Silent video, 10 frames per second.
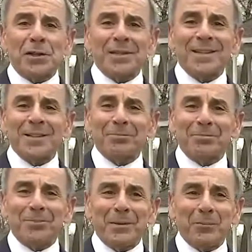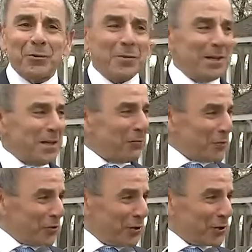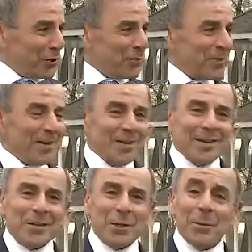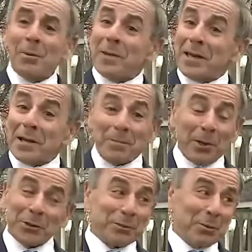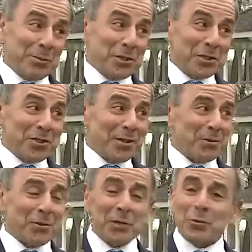improvement in infrastructure. You know, I'm a man on multiple missions. I'm trying to